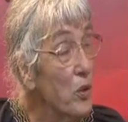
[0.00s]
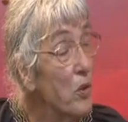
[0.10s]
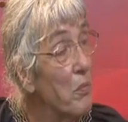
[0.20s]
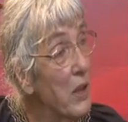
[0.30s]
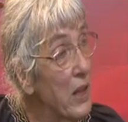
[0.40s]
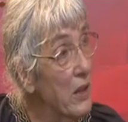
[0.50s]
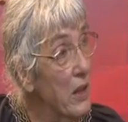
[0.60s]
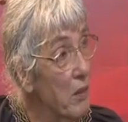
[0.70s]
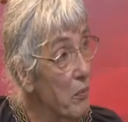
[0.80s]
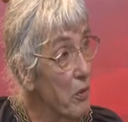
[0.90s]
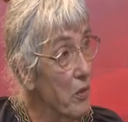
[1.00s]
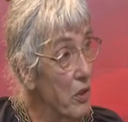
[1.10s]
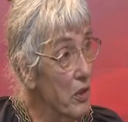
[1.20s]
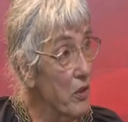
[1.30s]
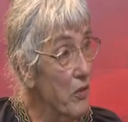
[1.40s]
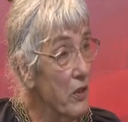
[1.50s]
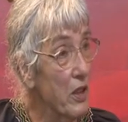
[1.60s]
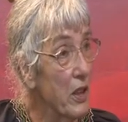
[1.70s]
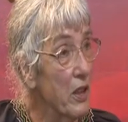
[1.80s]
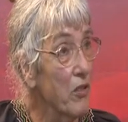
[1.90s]
to me, the importance of the
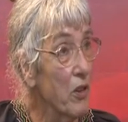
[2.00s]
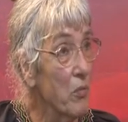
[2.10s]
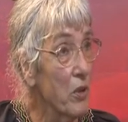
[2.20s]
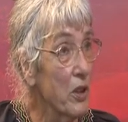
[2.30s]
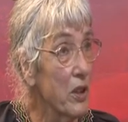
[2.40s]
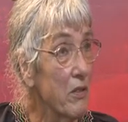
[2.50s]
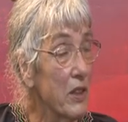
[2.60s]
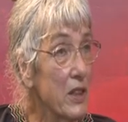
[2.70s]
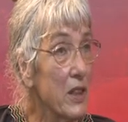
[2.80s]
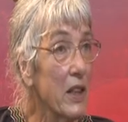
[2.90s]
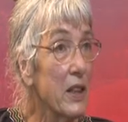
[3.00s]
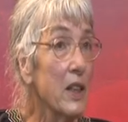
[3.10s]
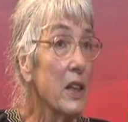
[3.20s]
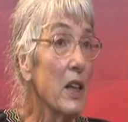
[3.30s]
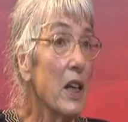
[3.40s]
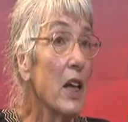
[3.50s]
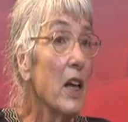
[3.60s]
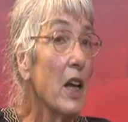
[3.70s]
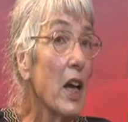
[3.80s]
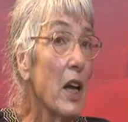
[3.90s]
Negro Worker is that he
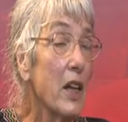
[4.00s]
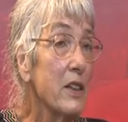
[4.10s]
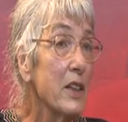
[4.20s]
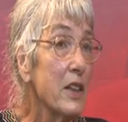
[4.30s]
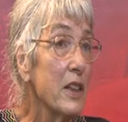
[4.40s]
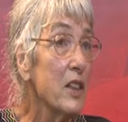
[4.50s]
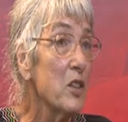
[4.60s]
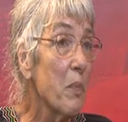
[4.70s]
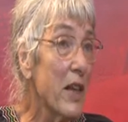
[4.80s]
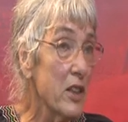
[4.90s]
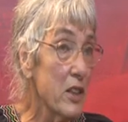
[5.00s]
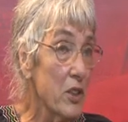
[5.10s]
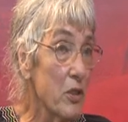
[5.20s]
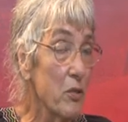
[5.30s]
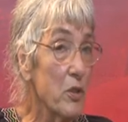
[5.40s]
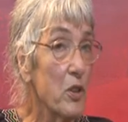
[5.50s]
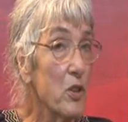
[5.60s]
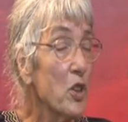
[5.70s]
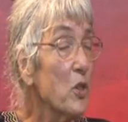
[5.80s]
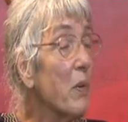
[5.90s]
did his best to, to
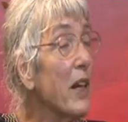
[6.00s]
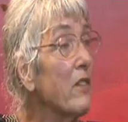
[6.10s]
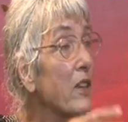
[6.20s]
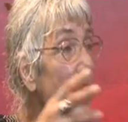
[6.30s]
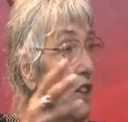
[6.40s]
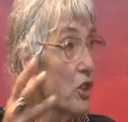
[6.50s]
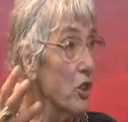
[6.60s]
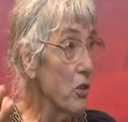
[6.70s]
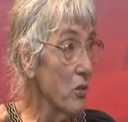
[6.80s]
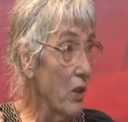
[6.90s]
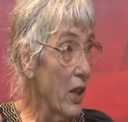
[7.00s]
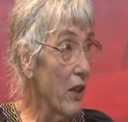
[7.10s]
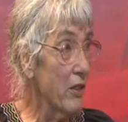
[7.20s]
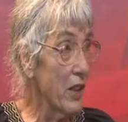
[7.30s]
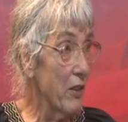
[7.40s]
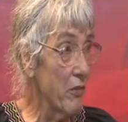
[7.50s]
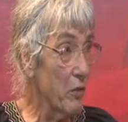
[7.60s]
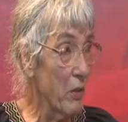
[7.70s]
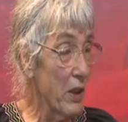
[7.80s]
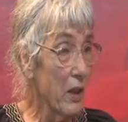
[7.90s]
spread that journal out
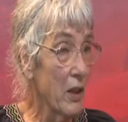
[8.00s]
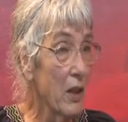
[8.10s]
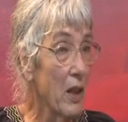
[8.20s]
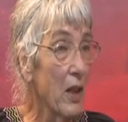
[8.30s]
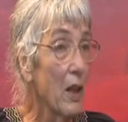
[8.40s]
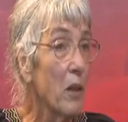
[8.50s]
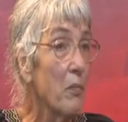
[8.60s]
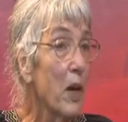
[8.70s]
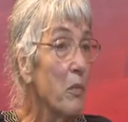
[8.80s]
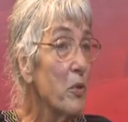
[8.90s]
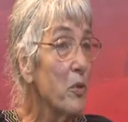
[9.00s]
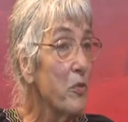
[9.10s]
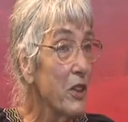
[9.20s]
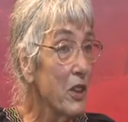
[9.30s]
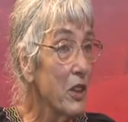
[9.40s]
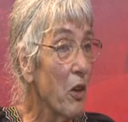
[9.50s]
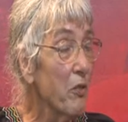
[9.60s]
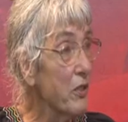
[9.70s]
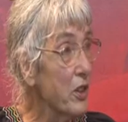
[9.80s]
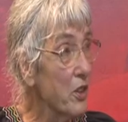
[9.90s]
everywhere by moving the
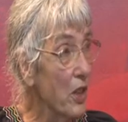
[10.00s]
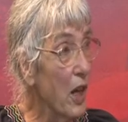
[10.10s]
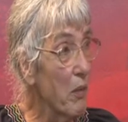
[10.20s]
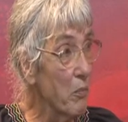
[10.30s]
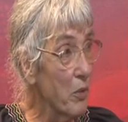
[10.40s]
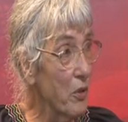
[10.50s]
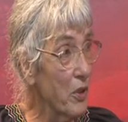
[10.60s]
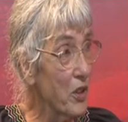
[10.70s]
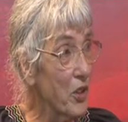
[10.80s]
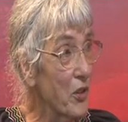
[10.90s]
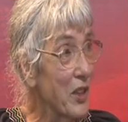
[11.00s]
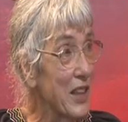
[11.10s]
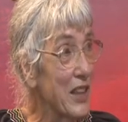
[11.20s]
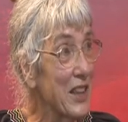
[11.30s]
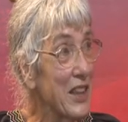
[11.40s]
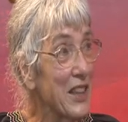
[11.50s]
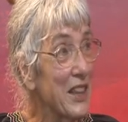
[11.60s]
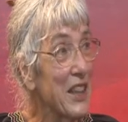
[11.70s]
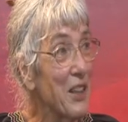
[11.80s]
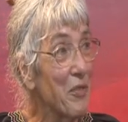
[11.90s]
office to Hamburg so that he can
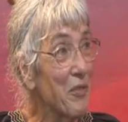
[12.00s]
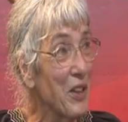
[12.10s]
give